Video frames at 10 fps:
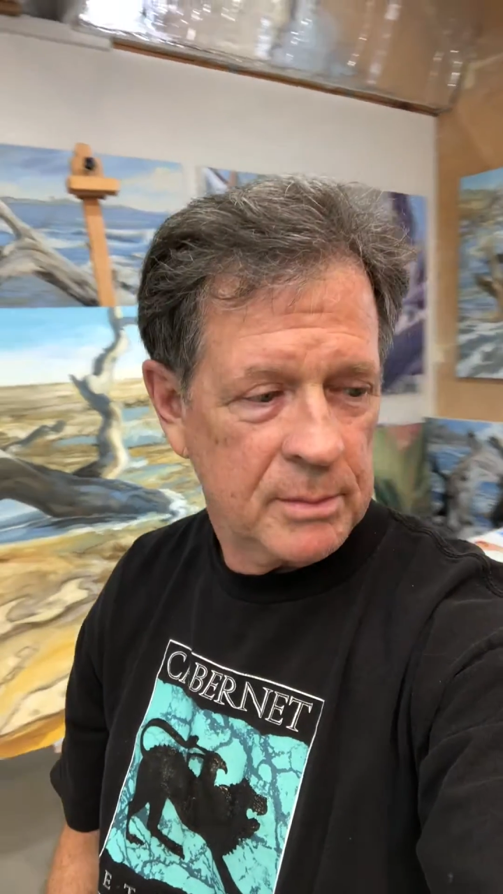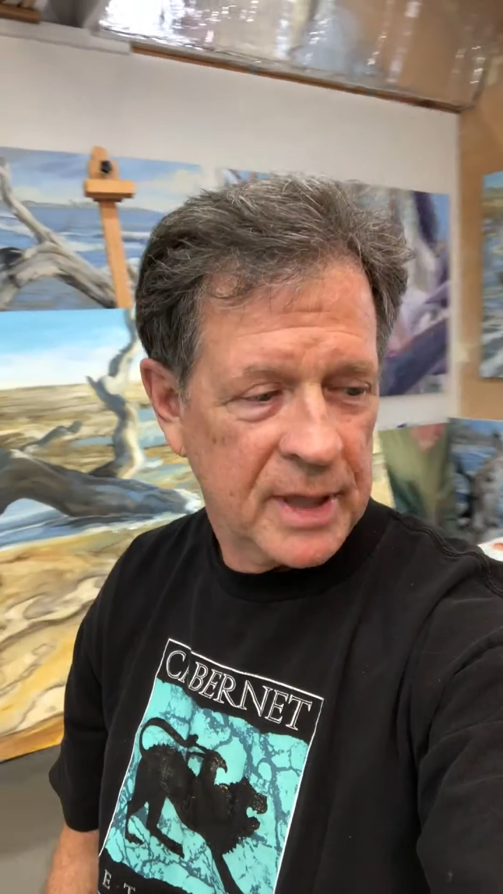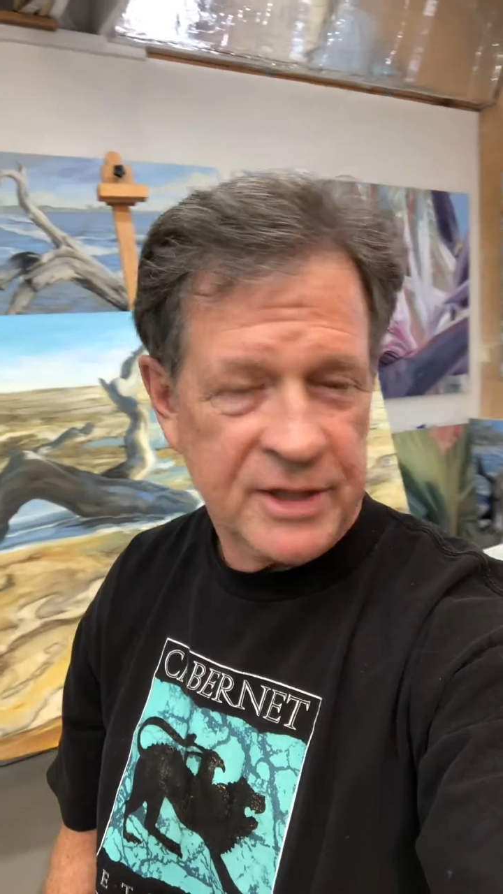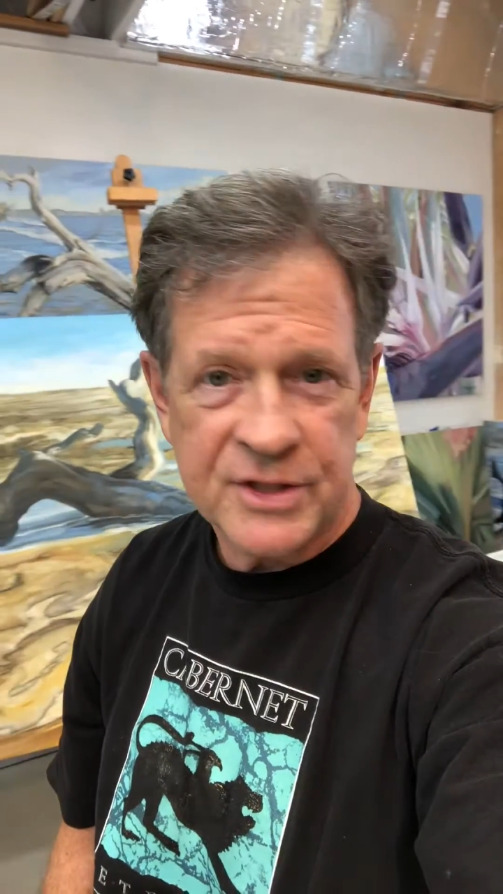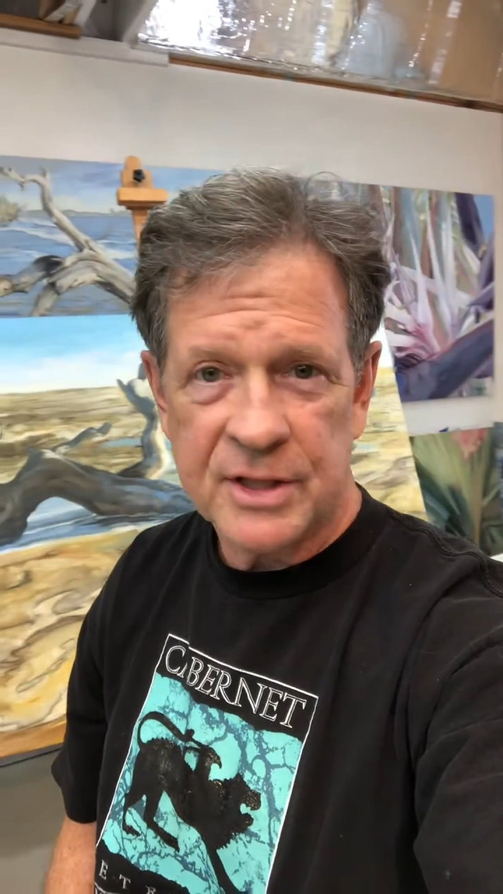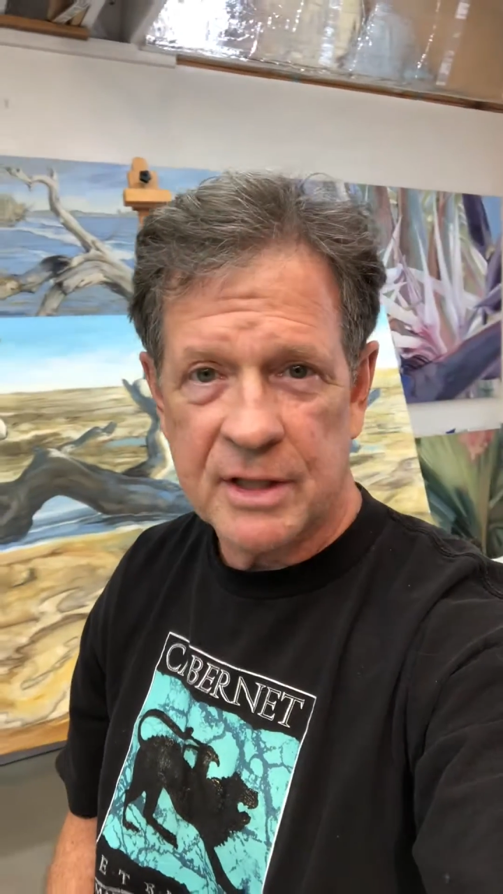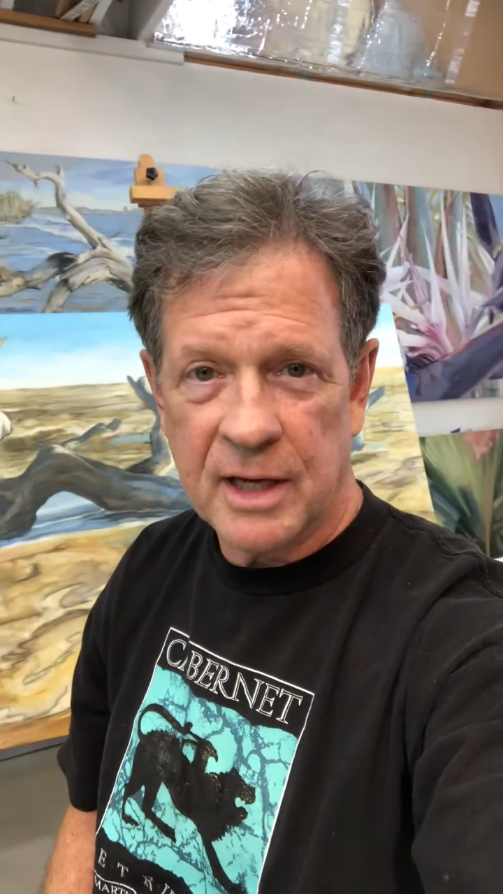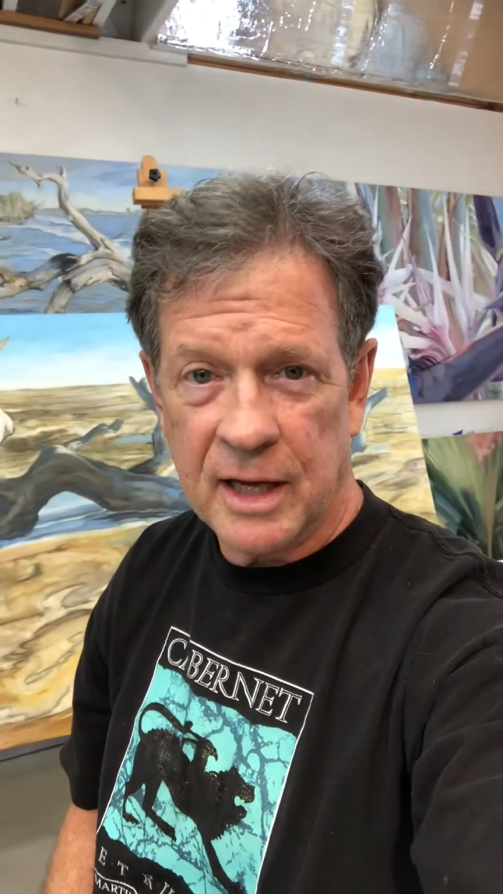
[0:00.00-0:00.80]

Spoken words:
Megason,